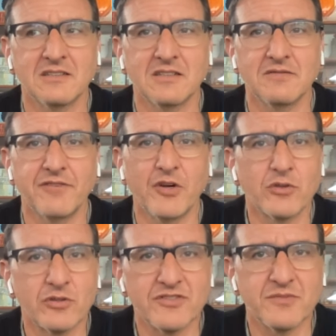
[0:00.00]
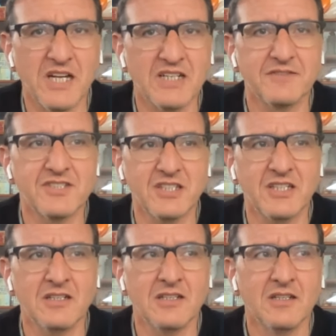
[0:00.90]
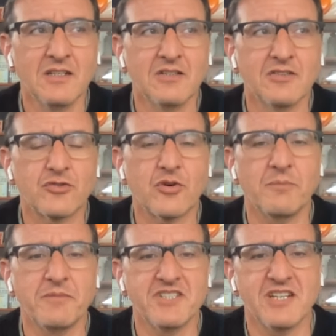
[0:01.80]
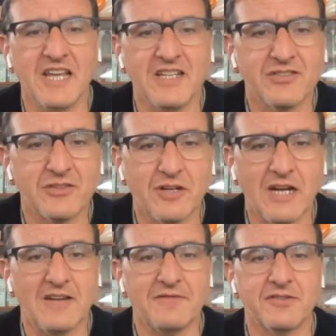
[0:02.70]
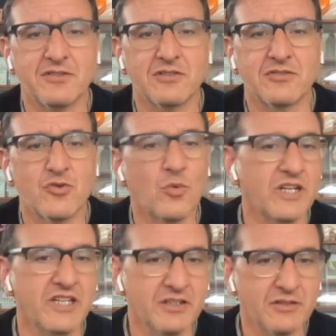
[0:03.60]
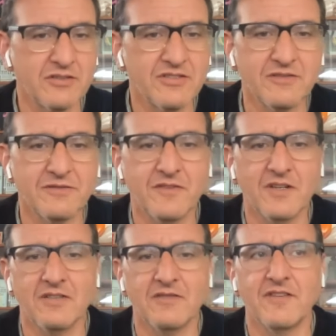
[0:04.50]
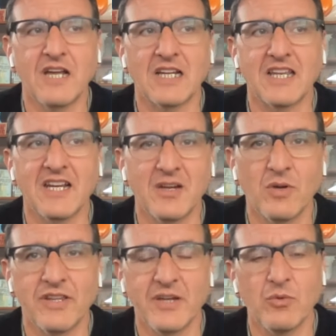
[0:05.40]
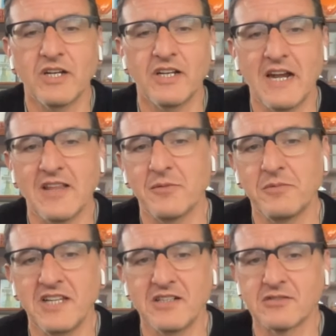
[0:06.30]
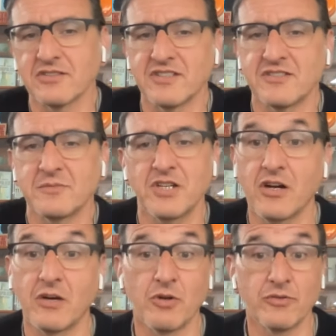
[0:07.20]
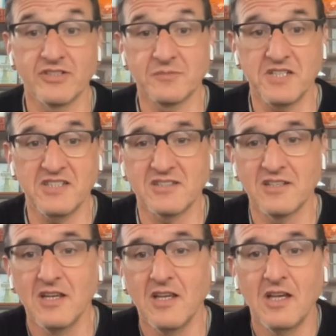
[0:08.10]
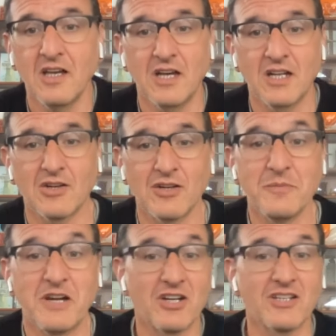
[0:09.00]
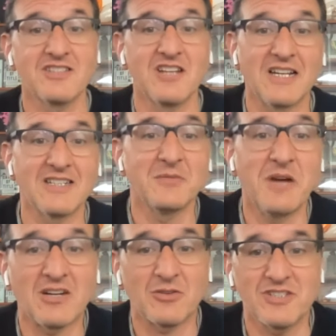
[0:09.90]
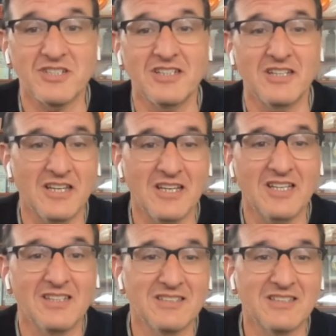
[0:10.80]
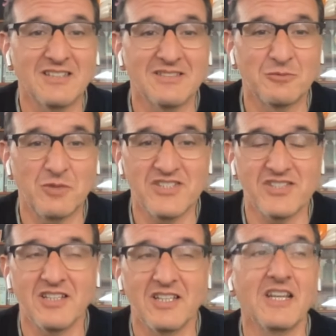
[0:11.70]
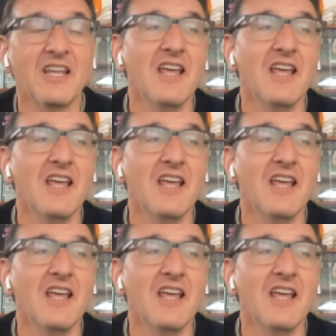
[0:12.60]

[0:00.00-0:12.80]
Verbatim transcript: uh, voters might have seen Trump as an answer after 20 years of of not getting what they wanted out of the political system. You know, I wrote this piece uh, called "America is Not a Democracy" uh, right. Uh, recently,